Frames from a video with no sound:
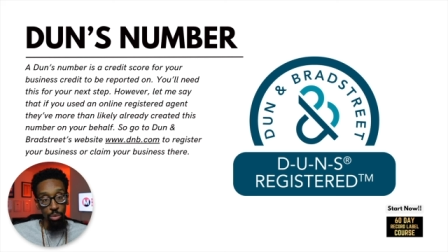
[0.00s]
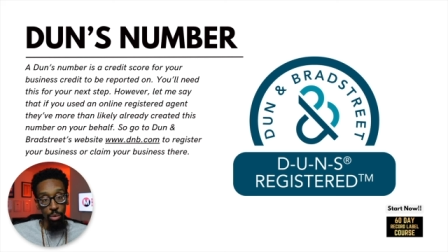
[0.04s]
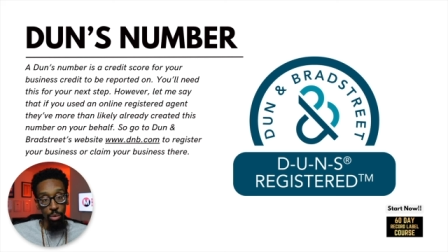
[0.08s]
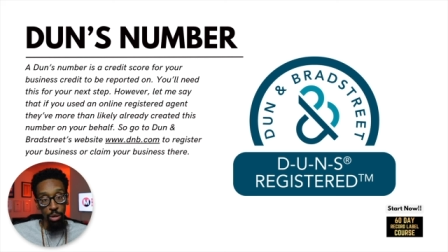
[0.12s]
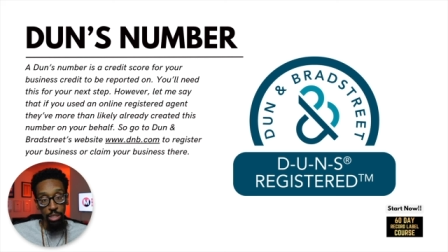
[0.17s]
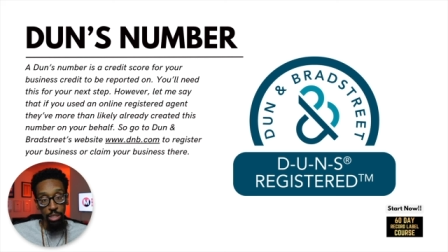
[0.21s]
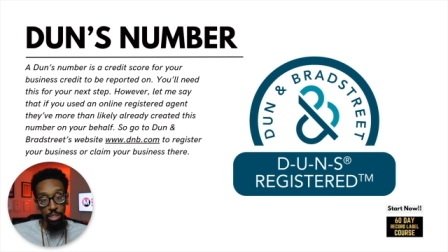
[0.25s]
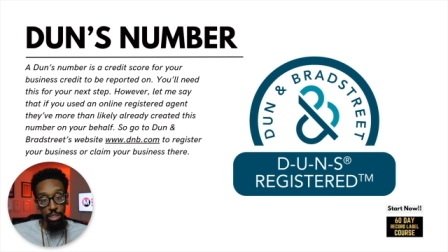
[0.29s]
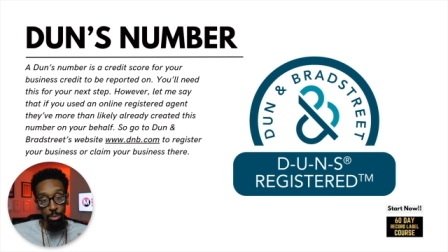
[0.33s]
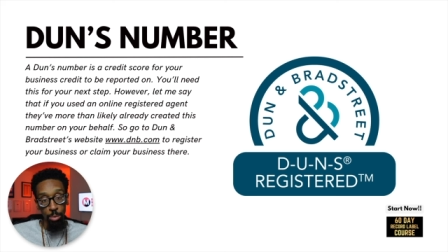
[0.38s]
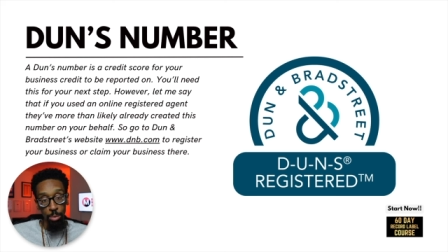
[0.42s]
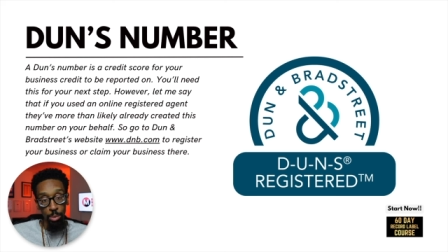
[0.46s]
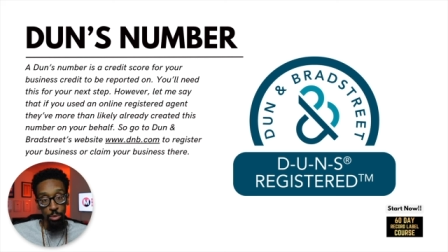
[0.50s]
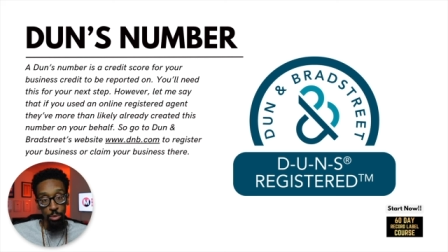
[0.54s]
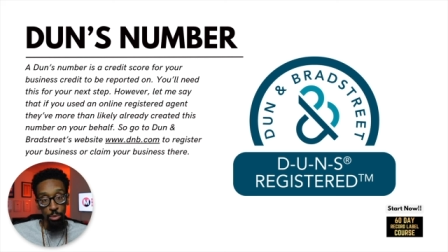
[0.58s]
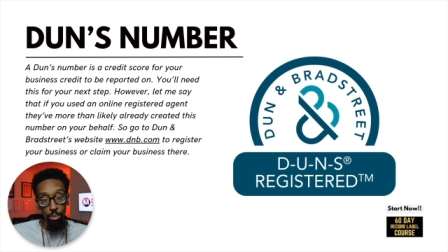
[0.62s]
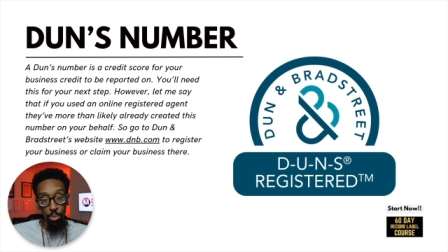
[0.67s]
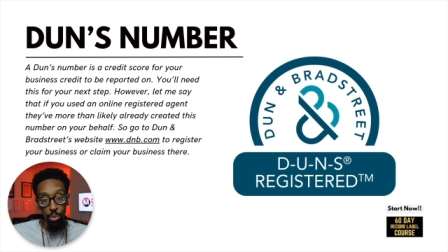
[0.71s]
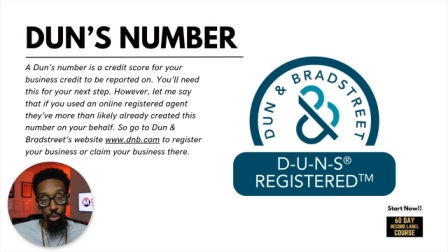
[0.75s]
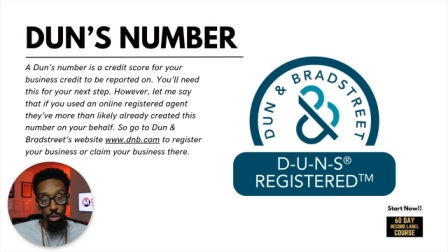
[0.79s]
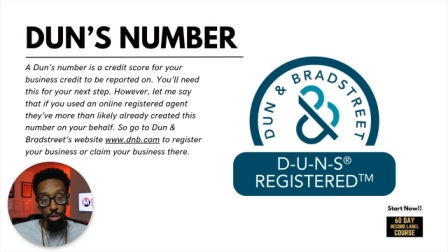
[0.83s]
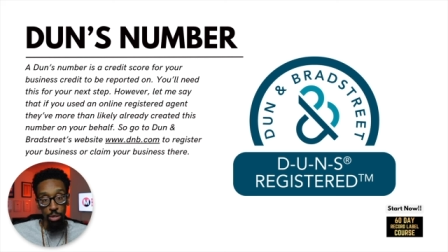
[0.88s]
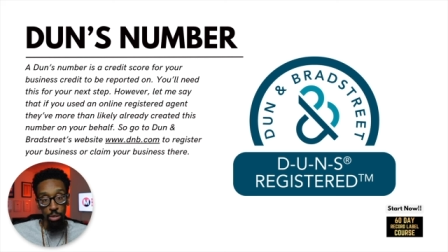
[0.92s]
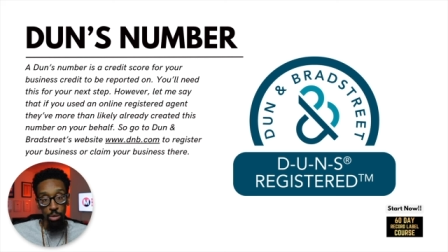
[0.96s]
credit to be
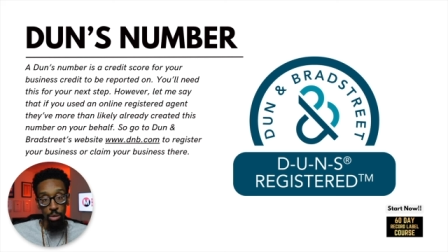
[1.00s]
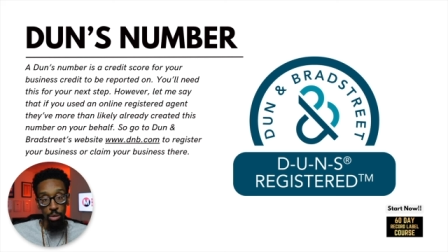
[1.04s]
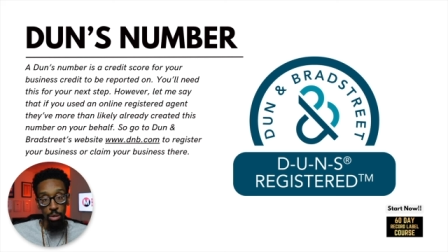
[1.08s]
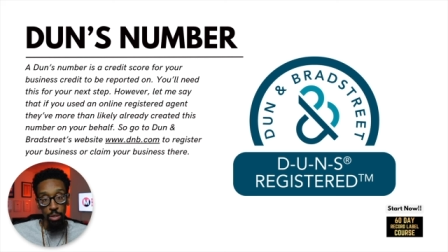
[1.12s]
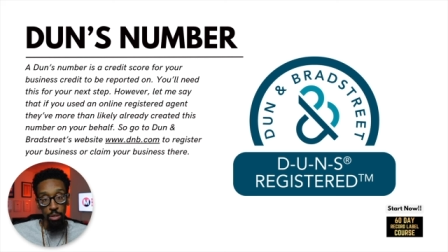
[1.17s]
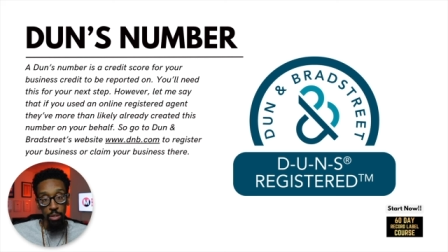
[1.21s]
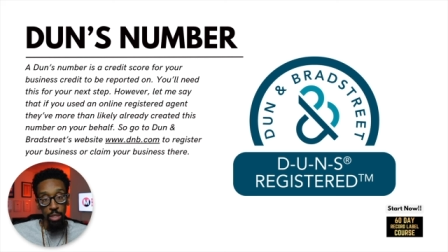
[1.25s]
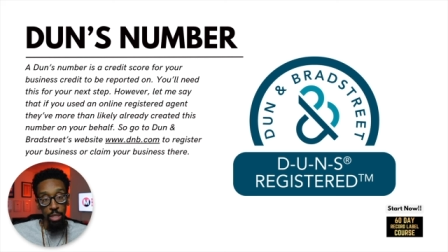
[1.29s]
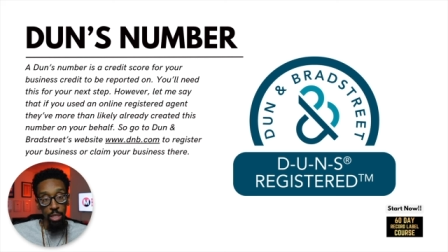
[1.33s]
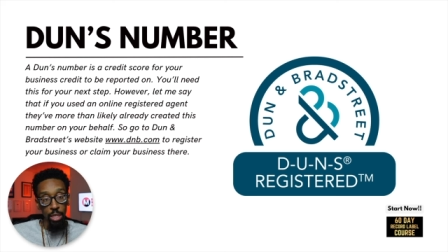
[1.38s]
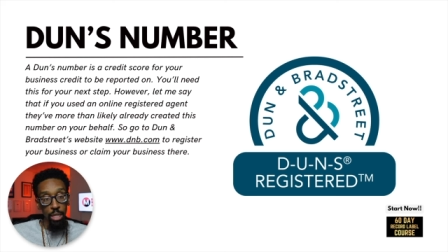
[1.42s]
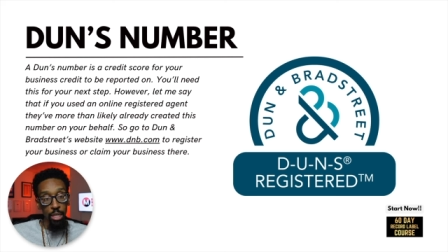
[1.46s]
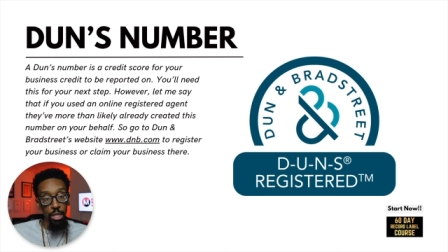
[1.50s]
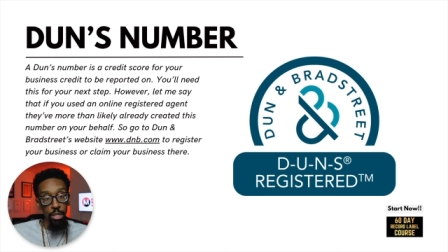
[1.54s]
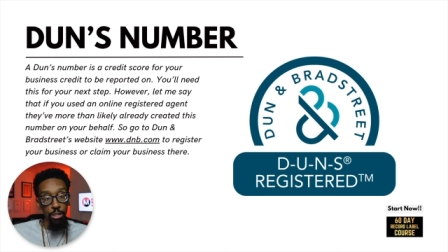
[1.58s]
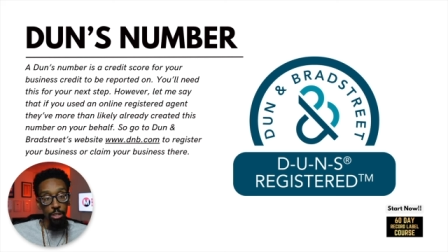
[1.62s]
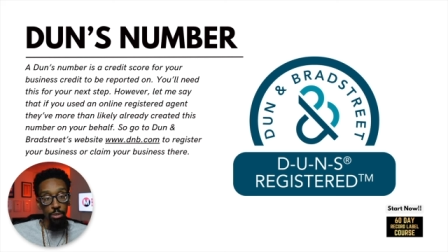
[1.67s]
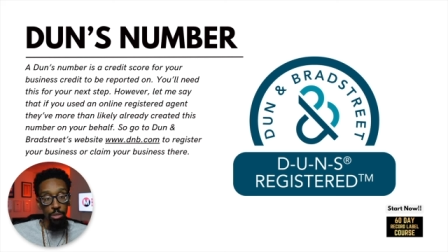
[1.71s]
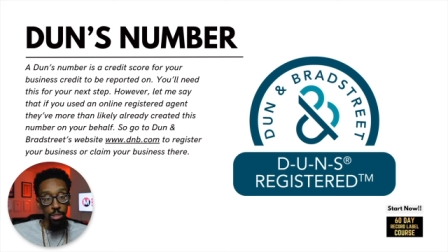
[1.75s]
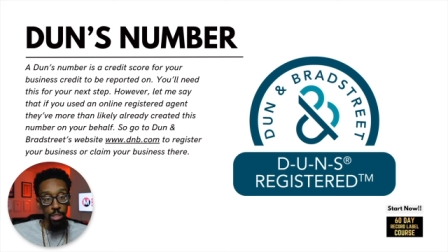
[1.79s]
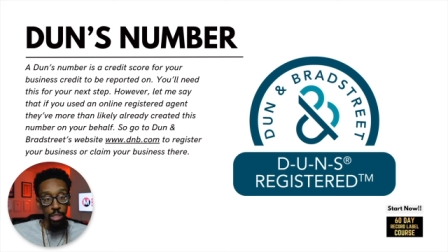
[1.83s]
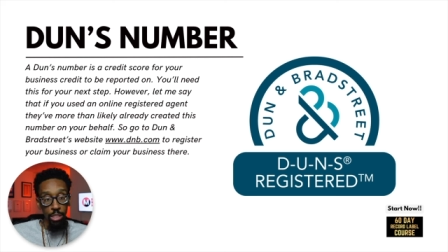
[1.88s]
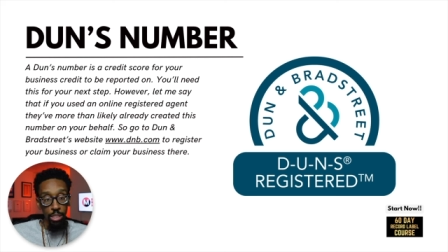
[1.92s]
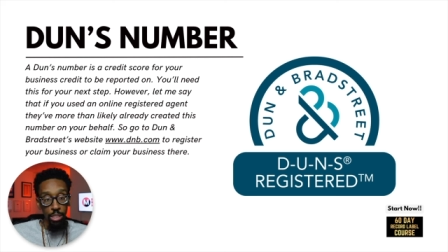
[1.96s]
reported on.
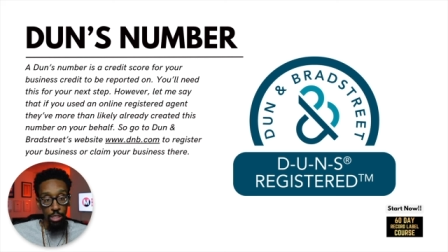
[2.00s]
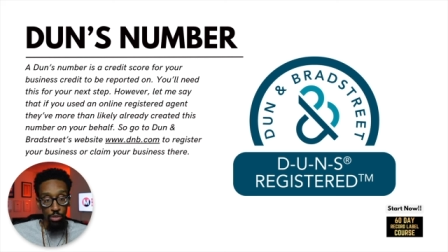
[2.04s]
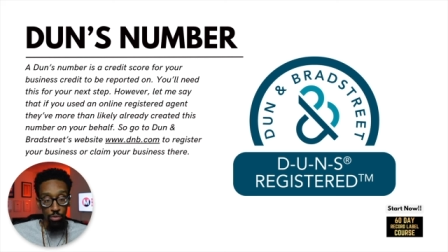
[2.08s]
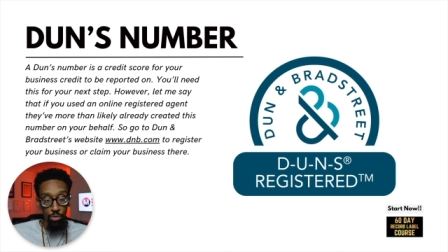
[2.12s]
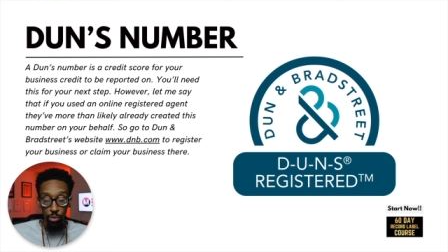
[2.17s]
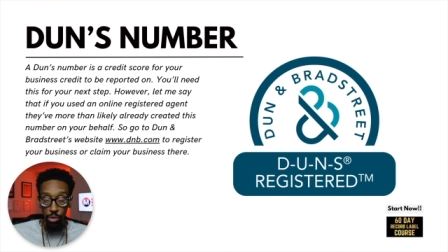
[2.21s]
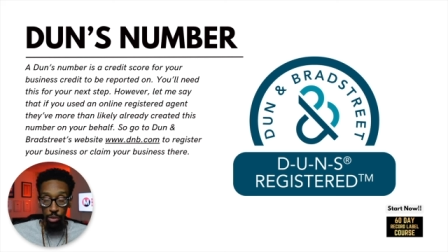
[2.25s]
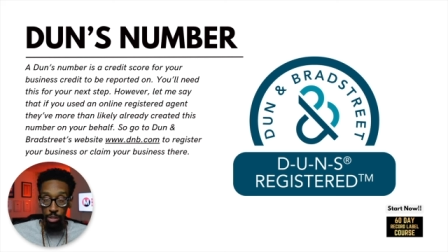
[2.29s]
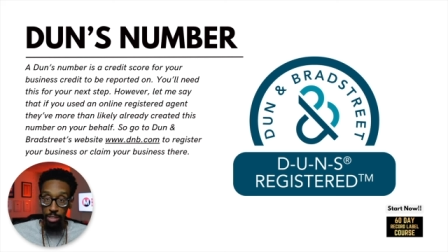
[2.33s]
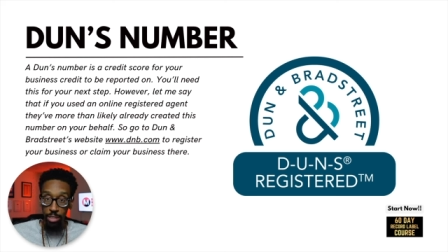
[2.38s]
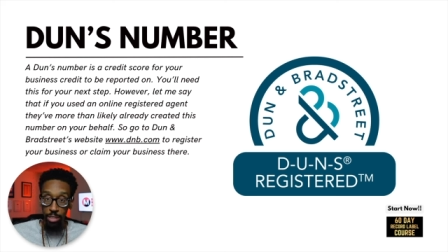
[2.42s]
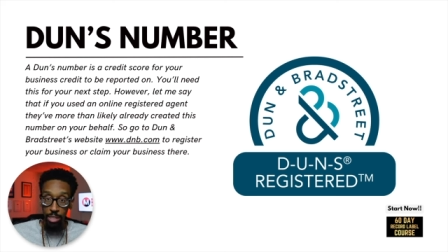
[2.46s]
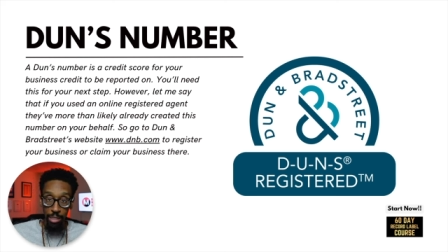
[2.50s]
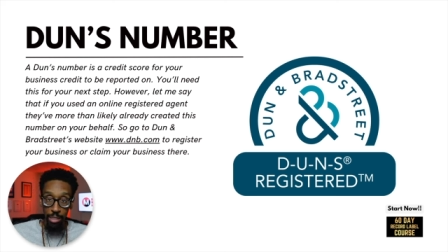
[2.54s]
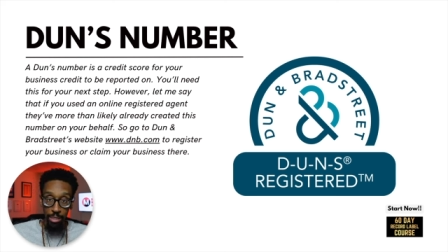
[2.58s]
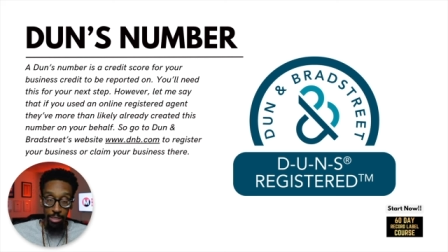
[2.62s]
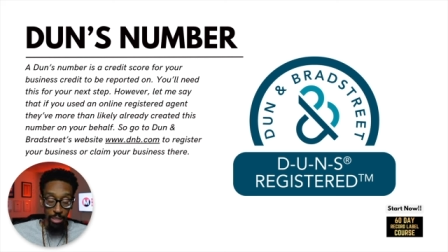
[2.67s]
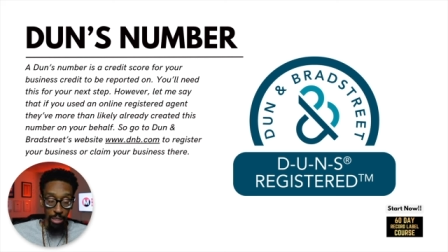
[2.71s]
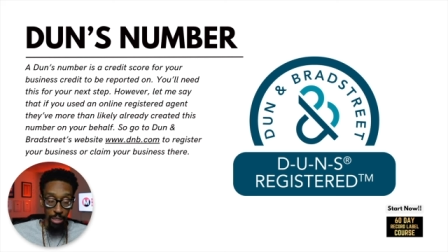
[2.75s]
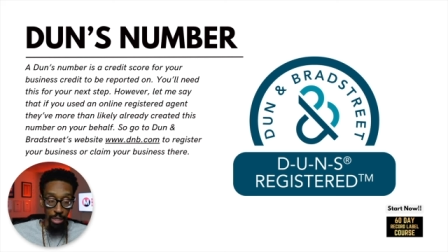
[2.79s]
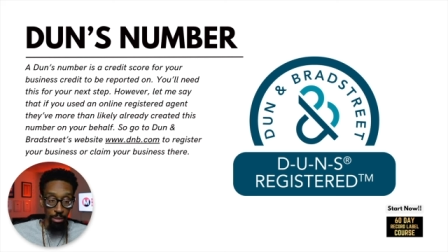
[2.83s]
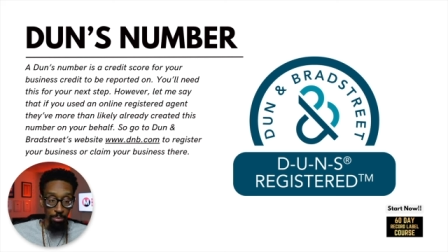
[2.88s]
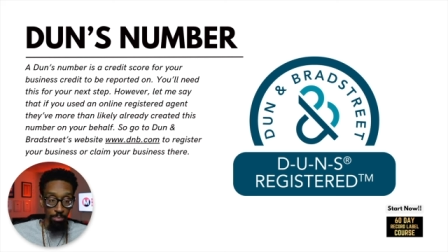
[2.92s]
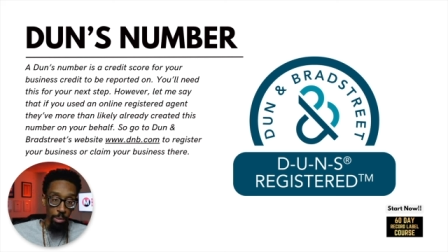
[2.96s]
You'll need this for your next
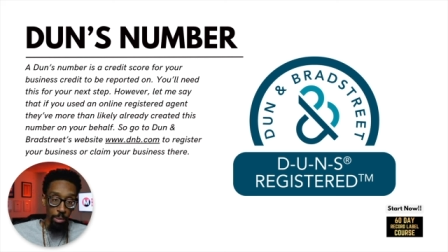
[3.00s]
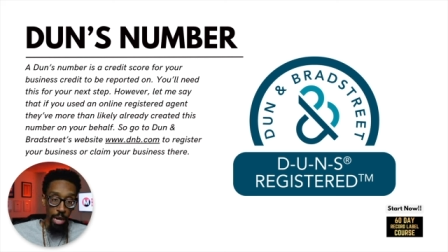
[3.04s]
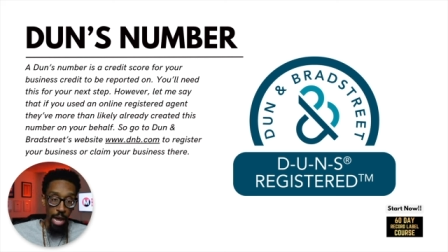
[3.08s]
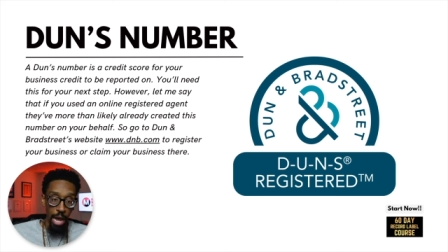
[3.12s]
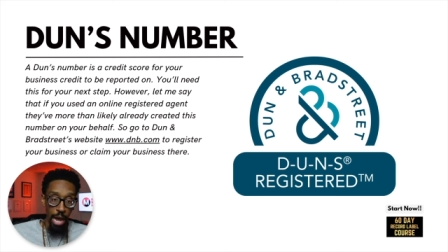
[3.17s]
step, but